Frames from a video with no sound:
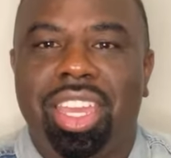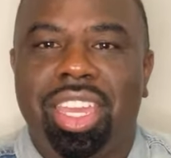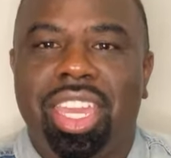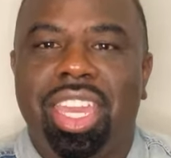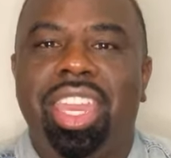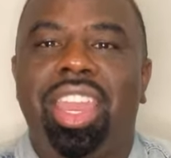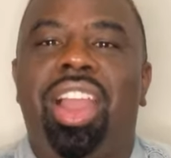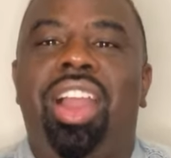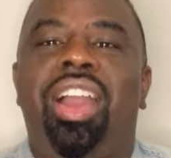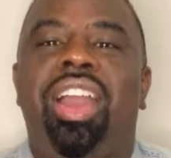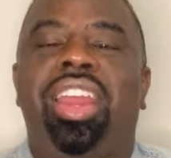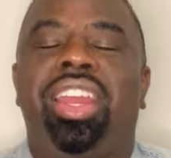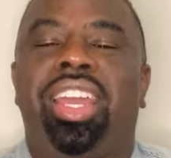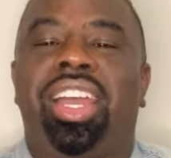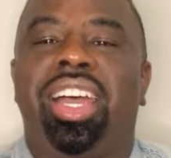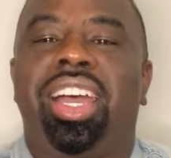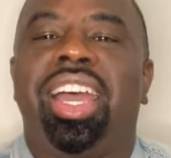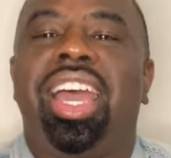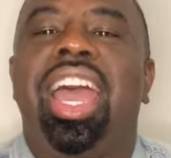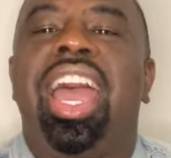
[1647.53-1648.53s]

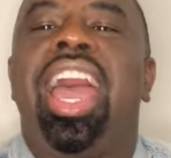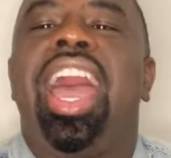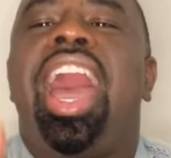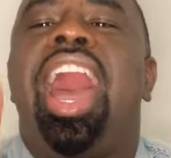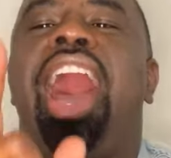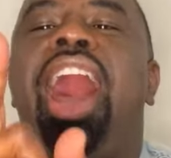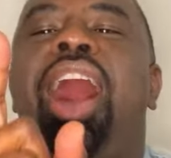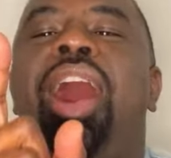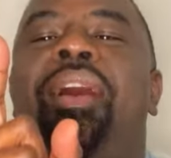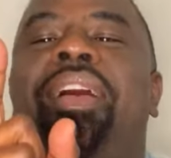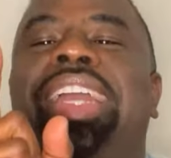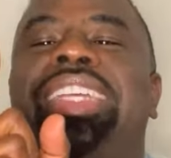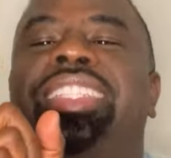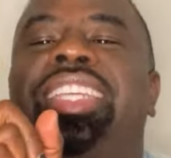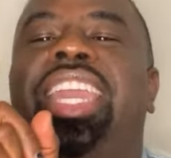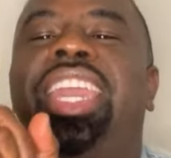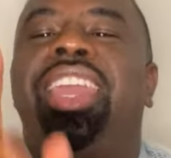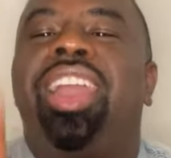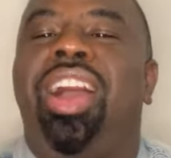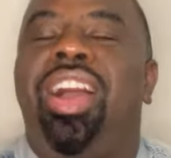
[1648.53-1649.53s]
Kiarna. Oh, it's
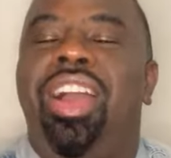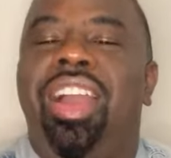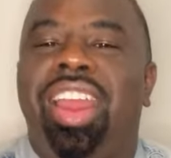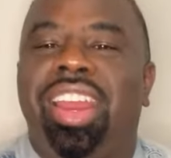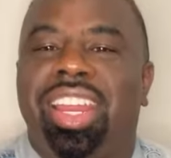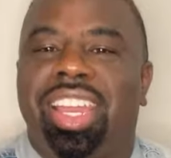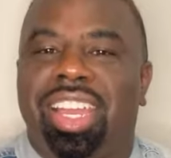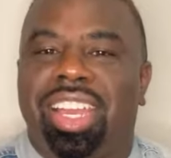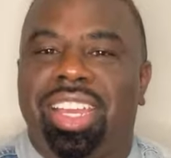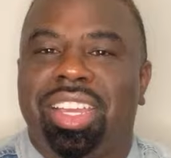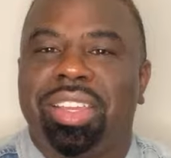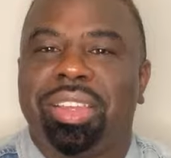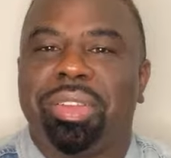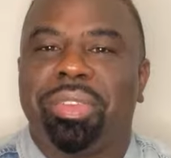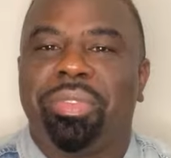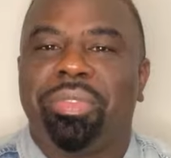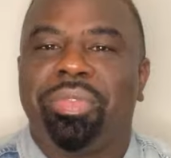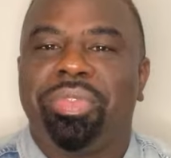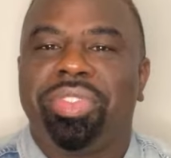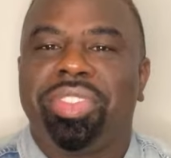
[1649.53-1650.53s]
Kiarna.
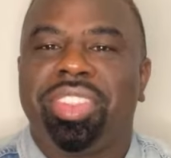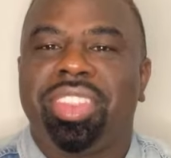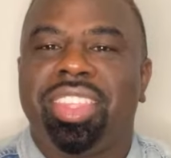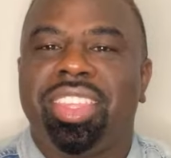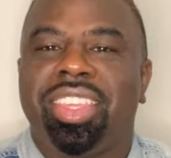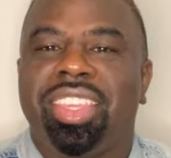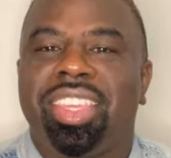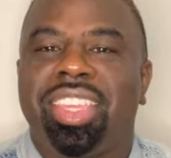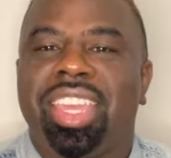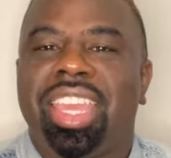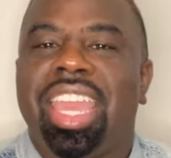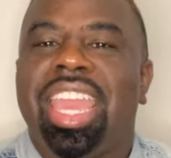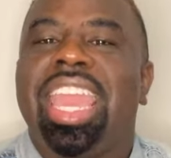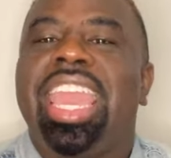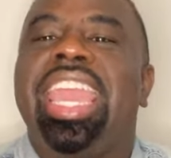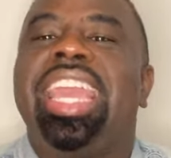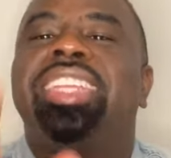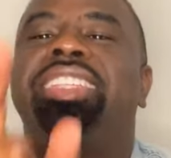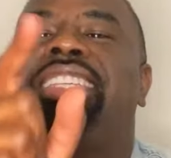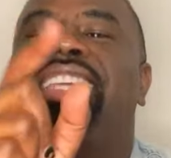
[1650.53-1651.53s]

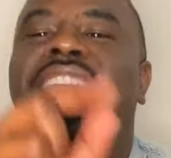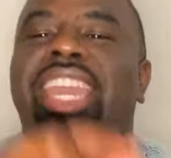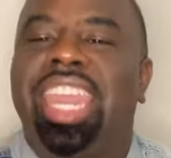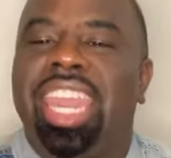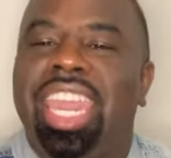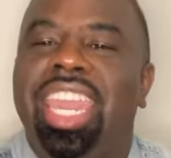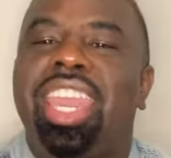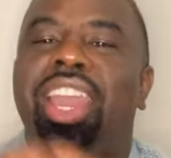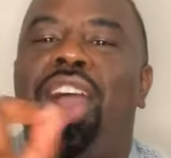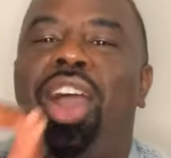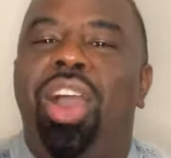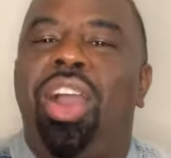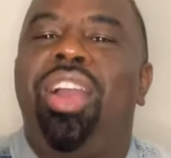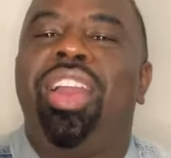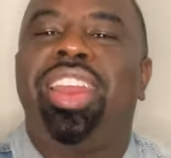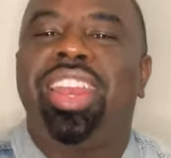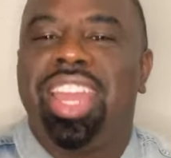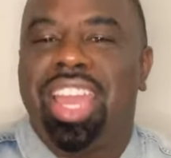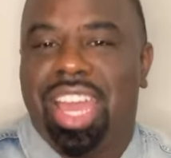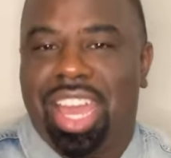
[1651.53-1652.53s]
It's
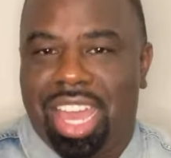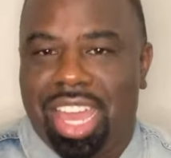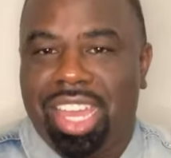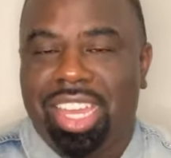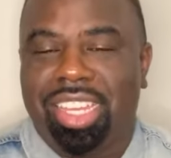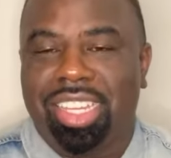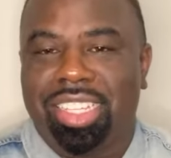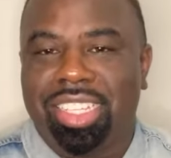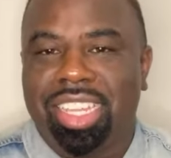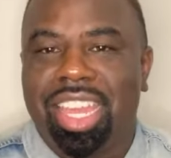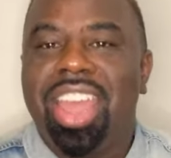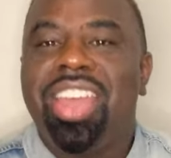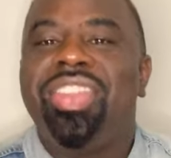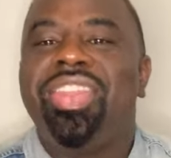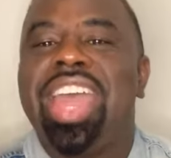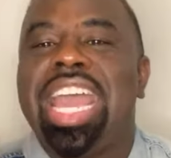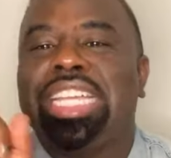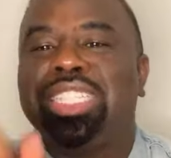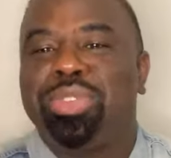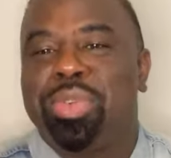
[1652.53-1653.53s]
Kiarna.
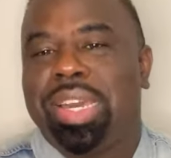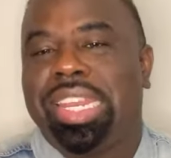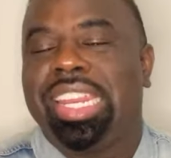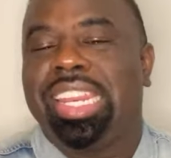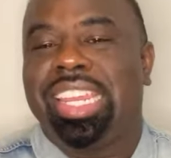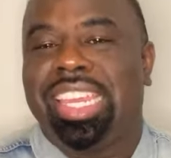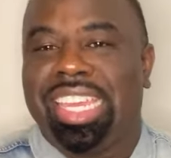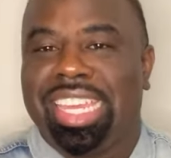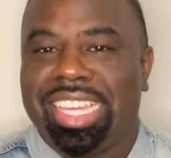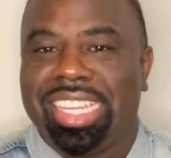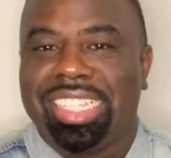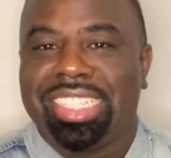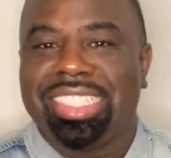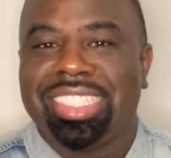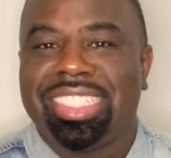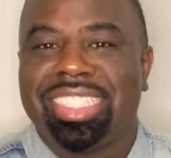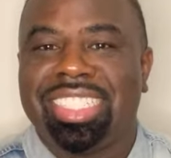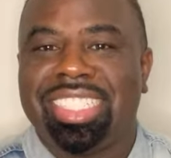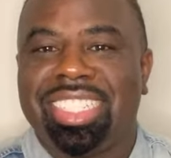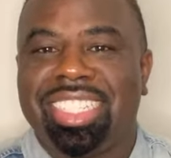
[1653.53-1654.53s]
That's what it
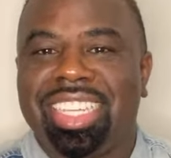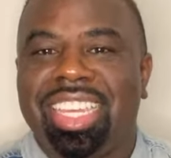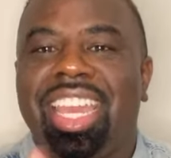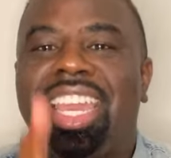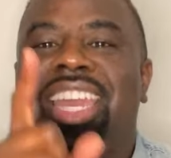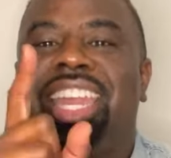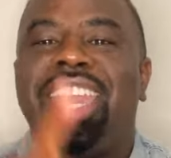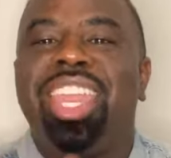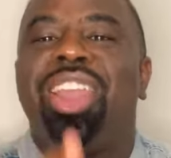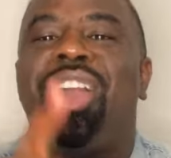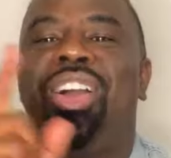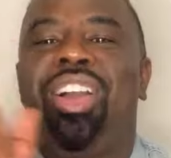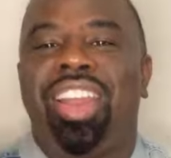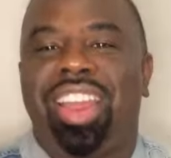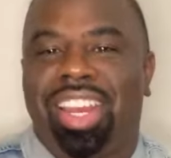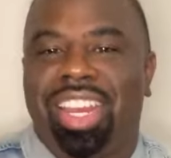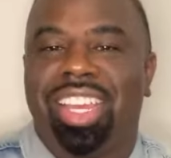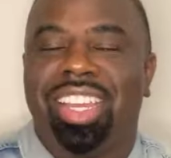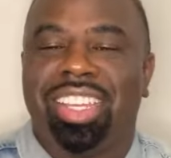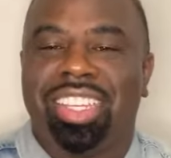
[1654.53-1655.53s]
is.
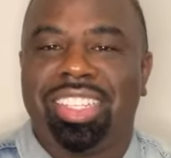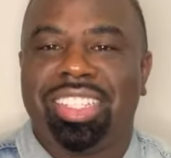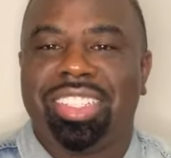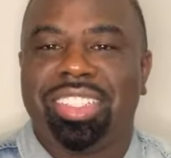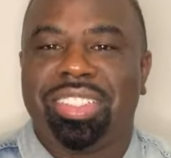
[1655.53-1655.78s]
Kiarna.